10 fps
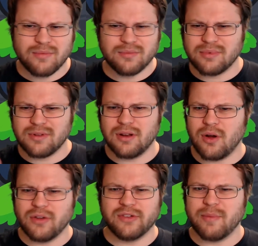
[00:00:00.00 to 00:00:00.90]
And, you know,
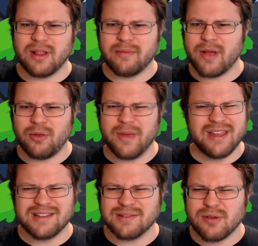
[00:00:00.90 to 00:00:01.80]
also my lapel
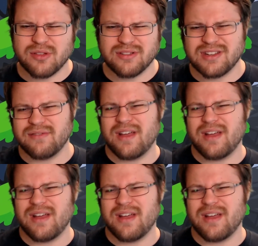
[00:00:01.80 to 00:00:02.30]
mic and some other stuff.